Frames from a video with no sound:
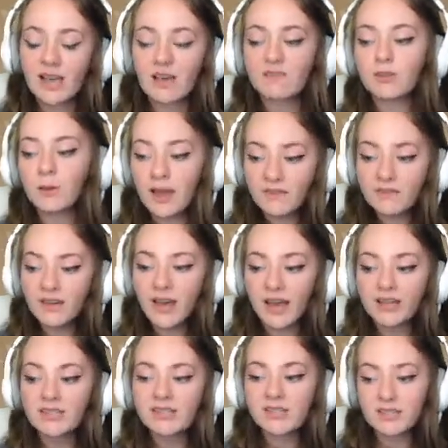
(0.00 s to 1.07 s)
"Have you ever
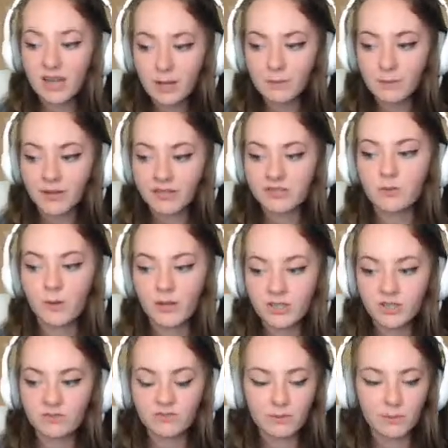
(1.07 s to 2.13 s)
had Starburst?"
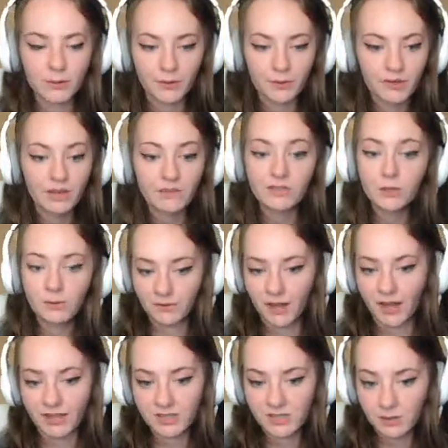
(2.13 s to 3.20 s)
Question for both. Have you ever
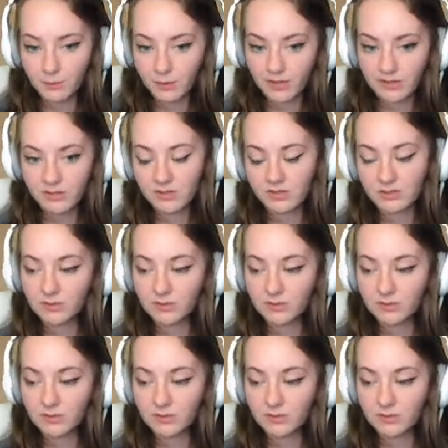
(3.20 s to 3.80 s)
had Starburst?